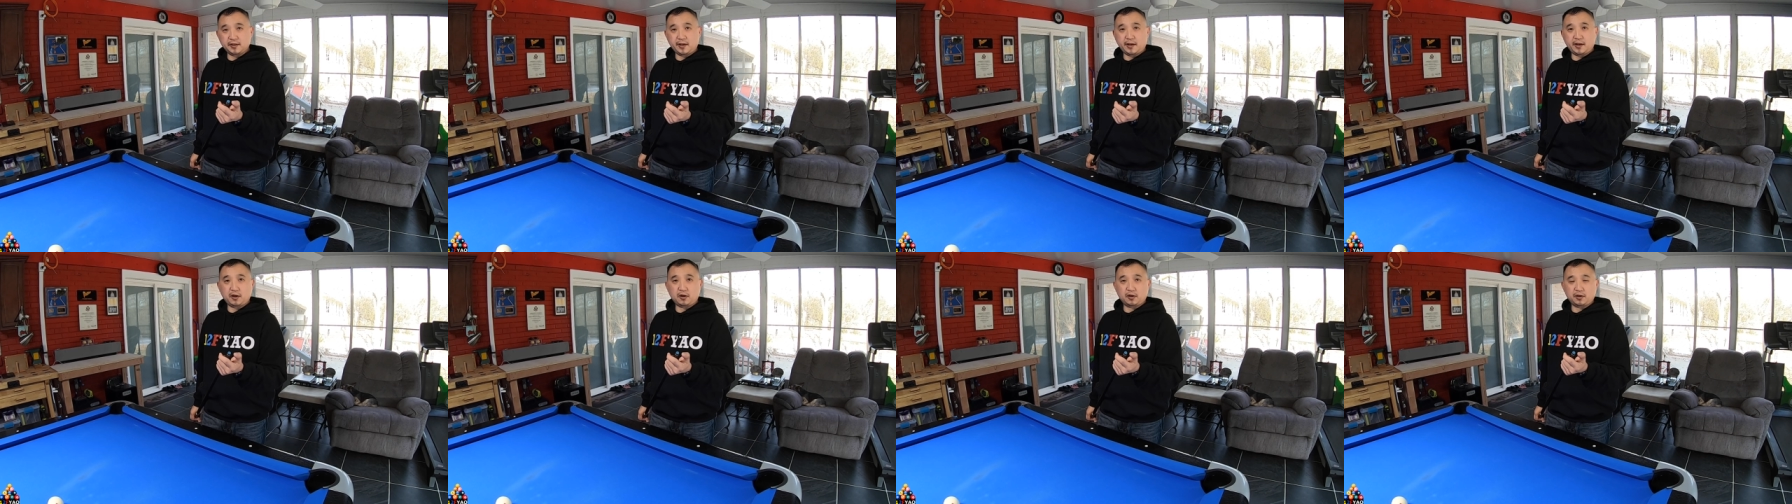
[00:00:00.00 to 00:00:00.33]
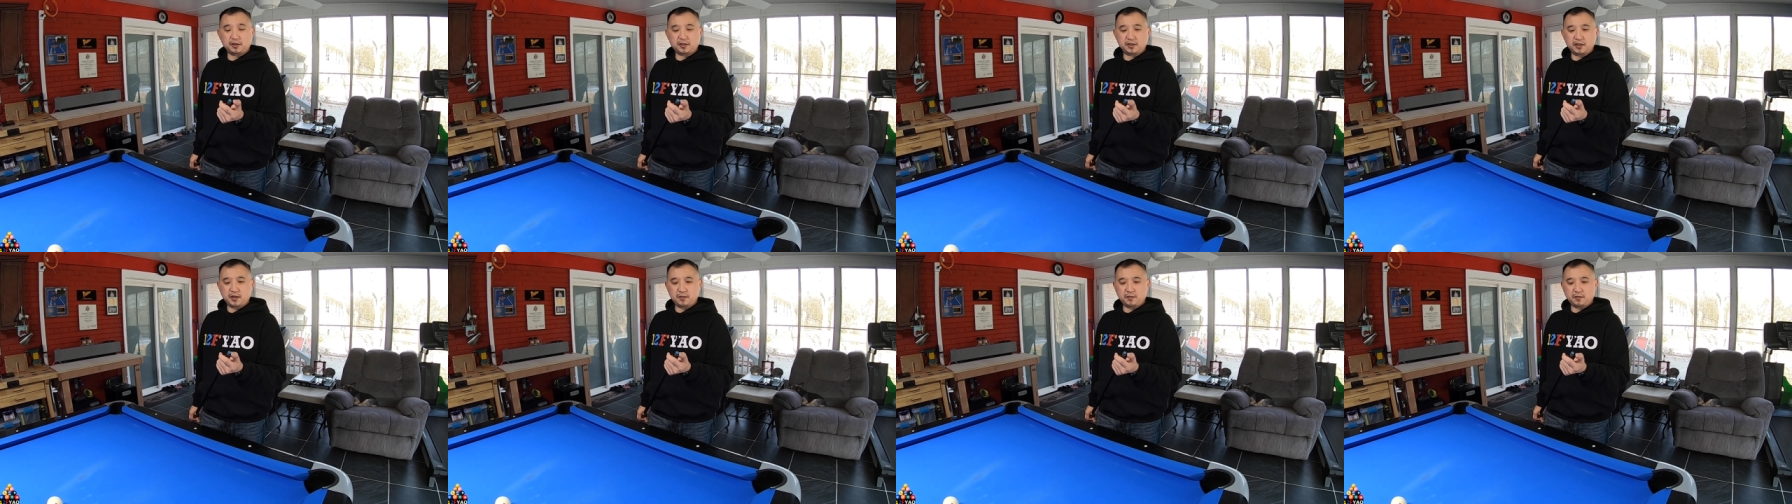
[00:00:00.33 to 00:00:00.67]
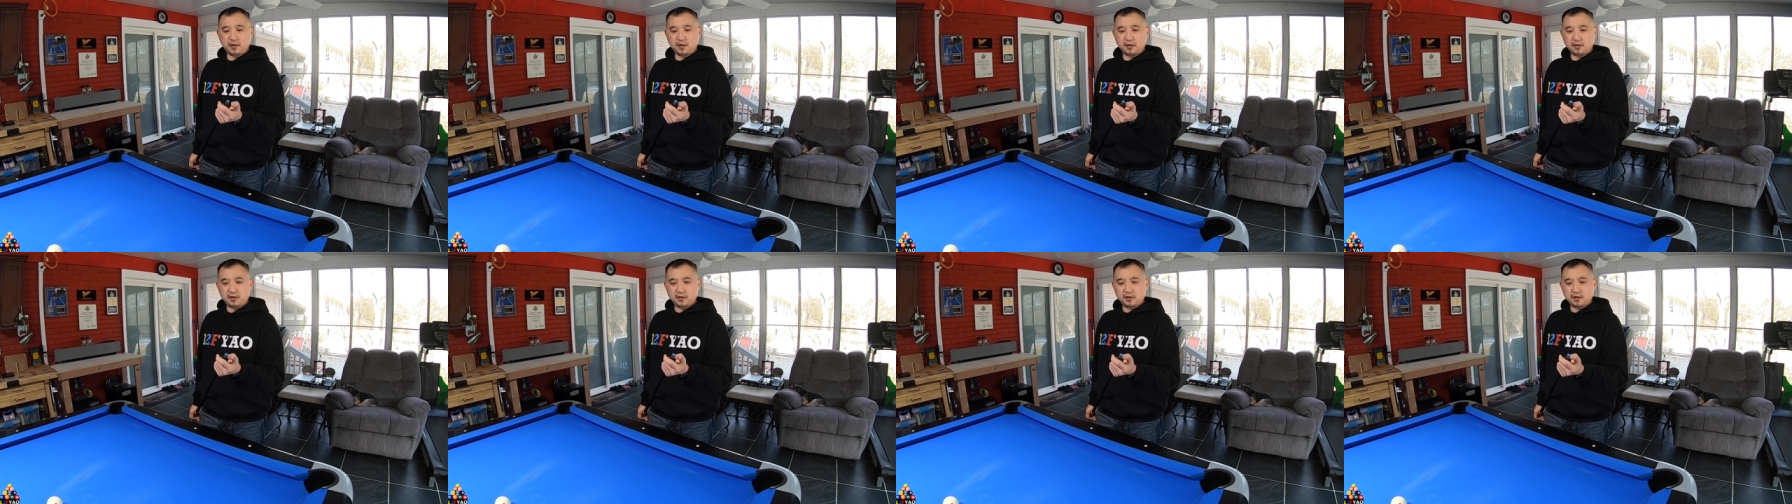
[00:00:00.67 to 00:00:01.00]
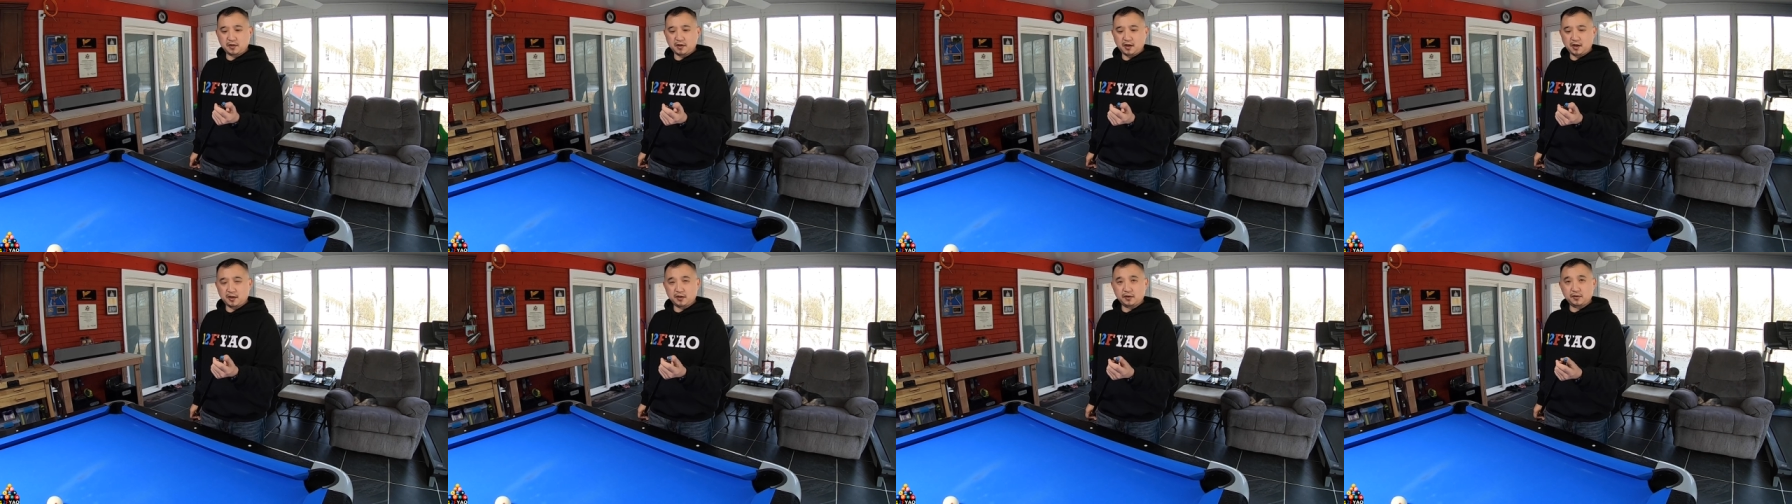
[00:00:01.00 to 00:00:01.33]
is a hard tip.
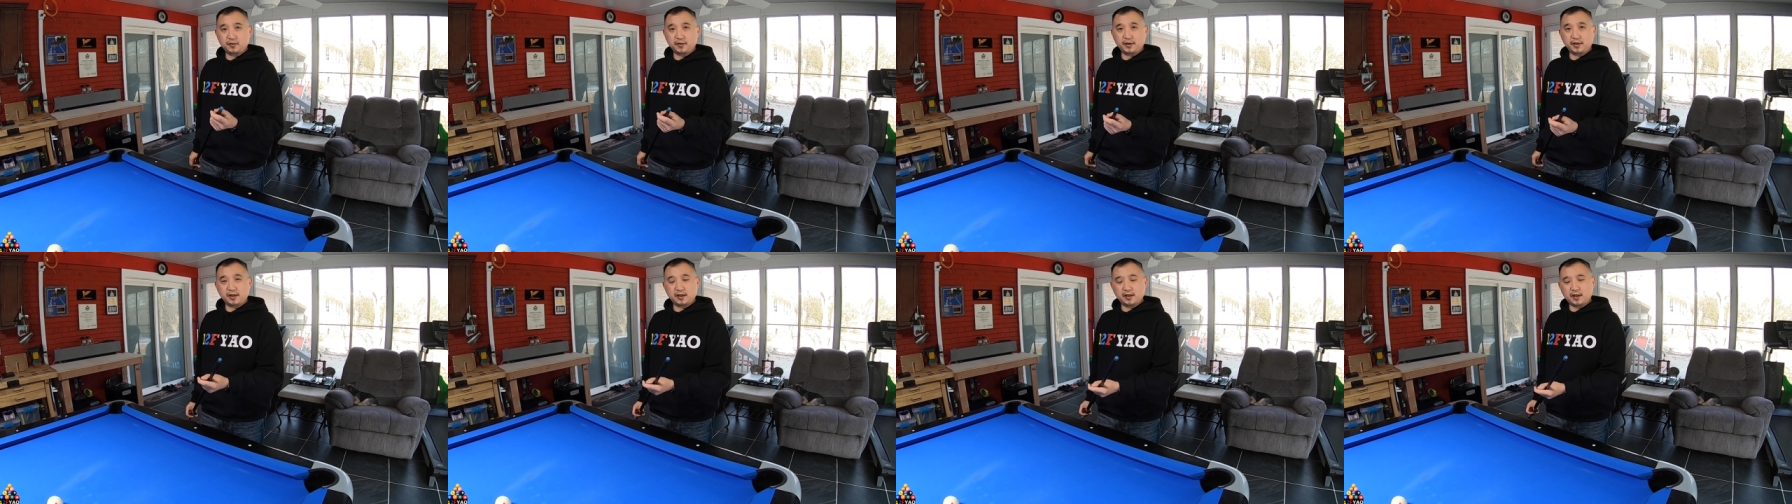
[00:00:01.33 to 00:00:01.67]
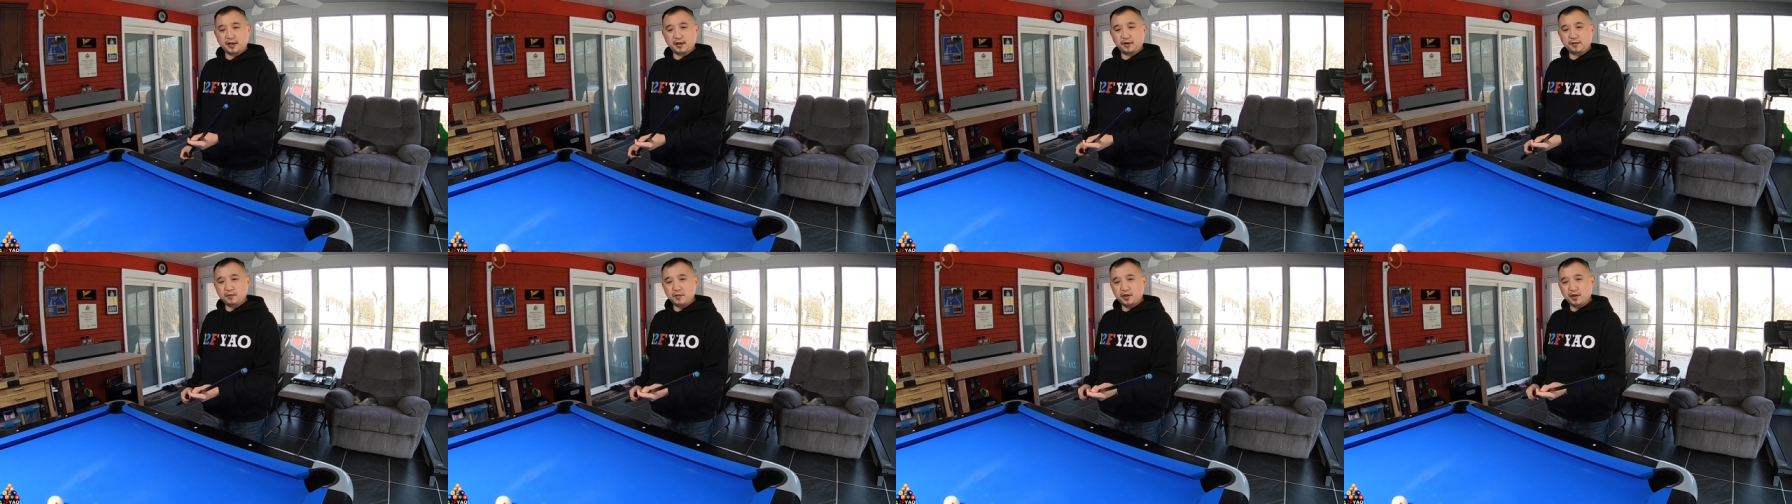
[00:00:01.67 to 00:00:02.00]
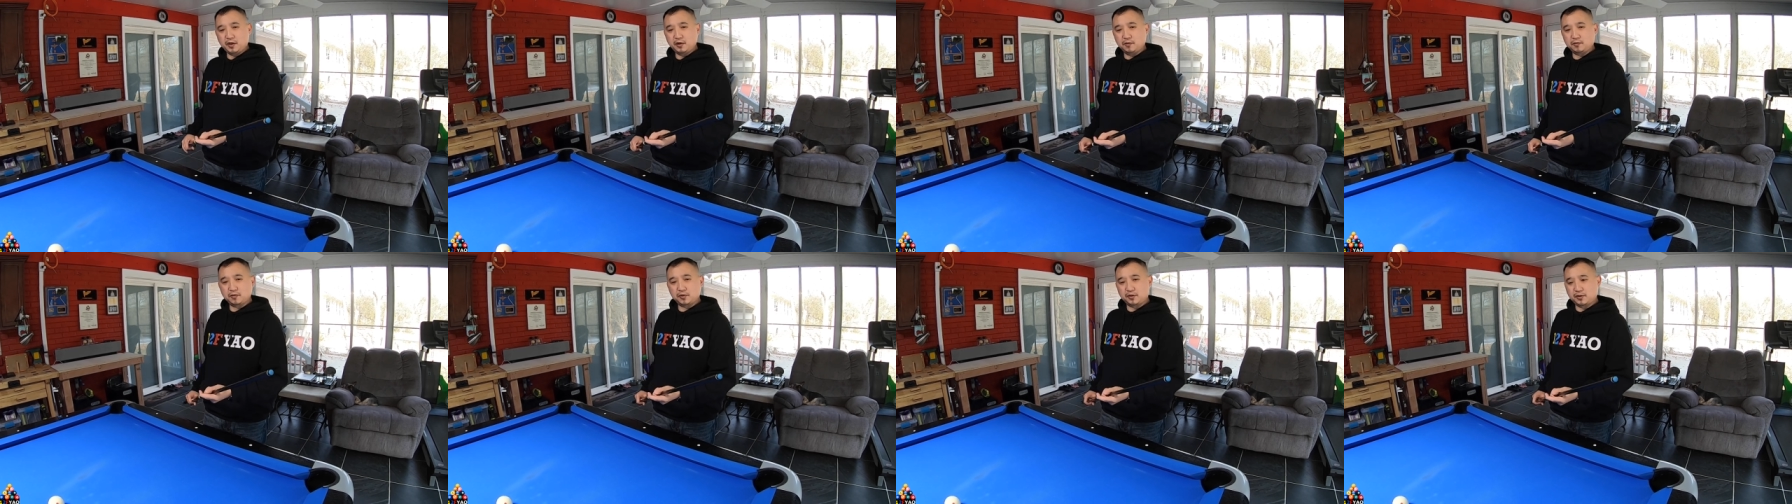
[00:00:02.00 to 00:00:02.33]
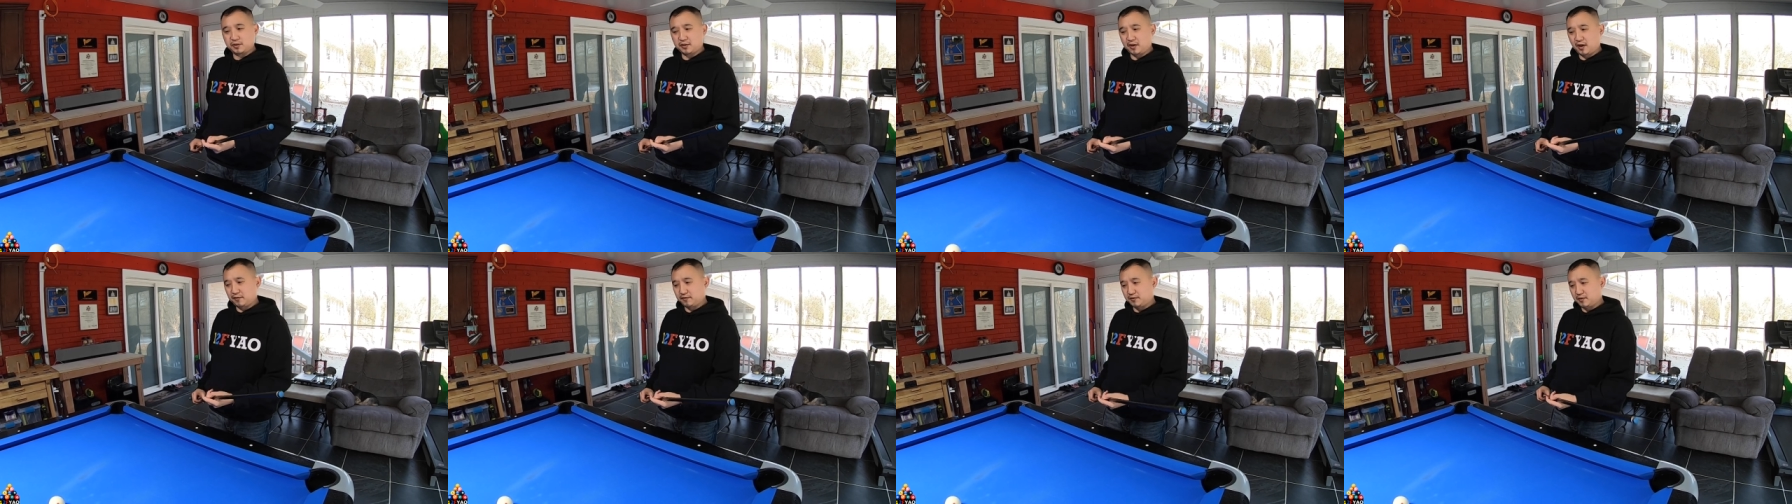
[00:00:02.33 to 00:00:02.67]
I don't really like mediums
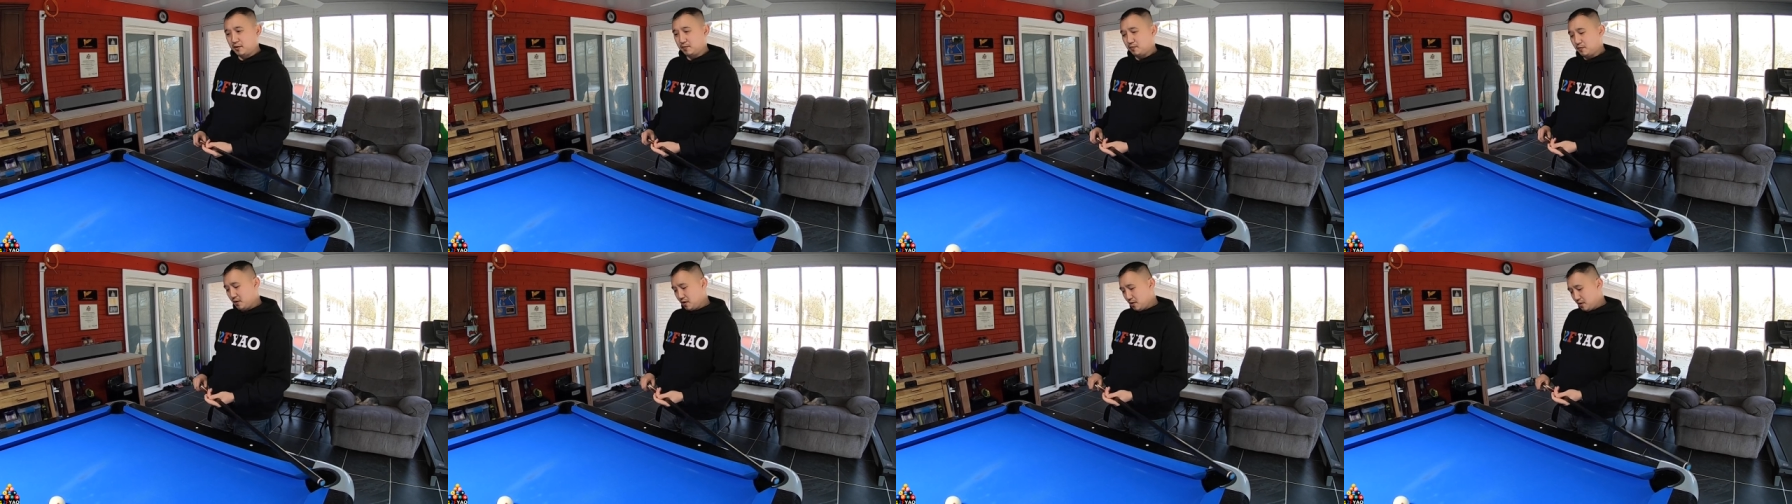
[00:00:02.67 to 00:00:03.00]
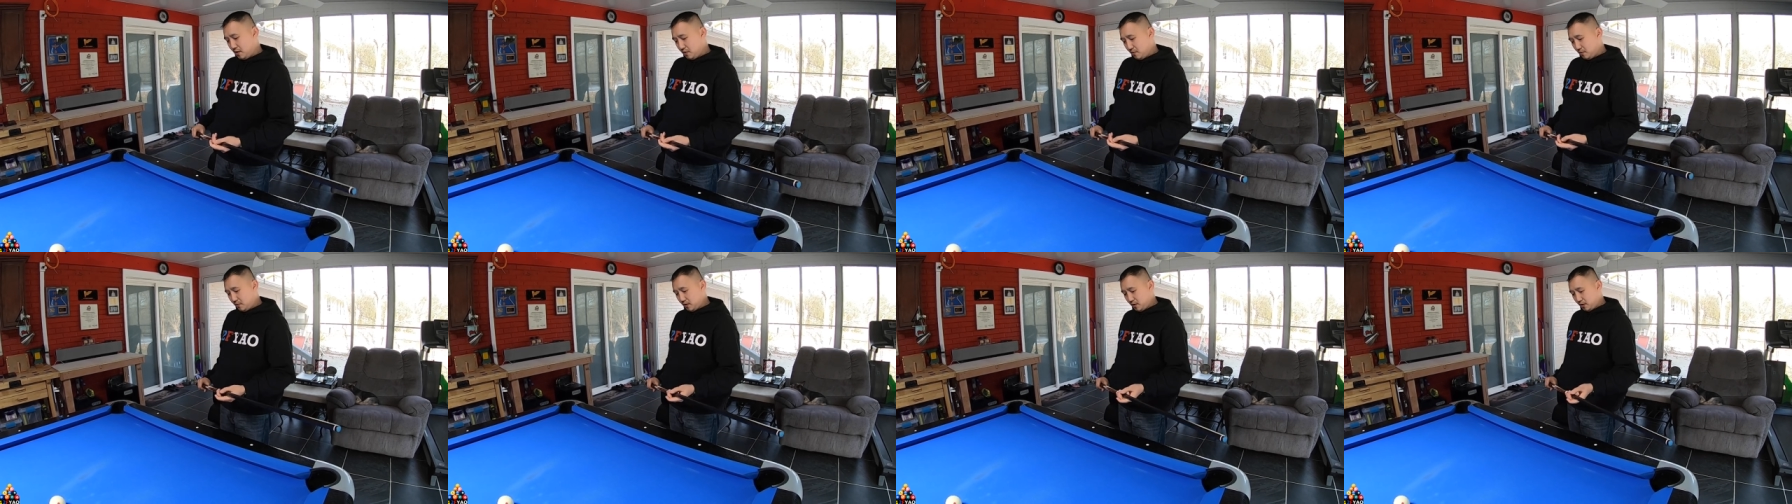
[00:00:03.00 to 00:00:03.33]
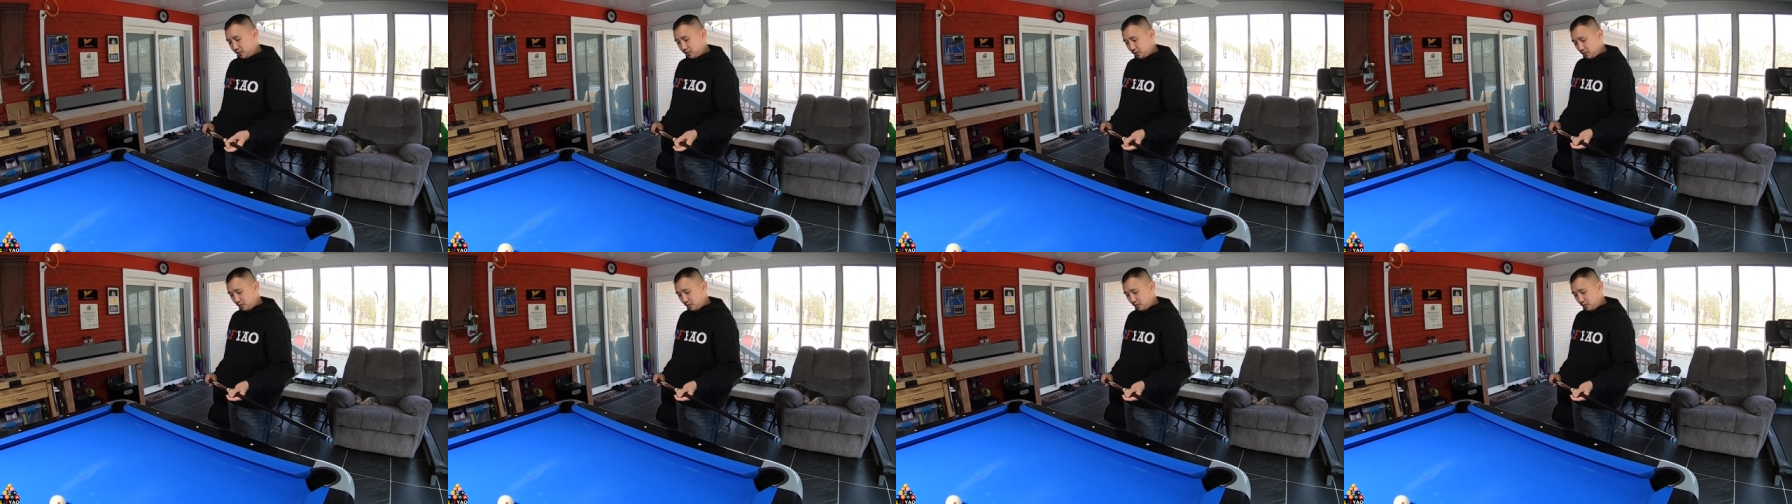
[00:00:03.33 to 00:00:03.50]
or soft tip. But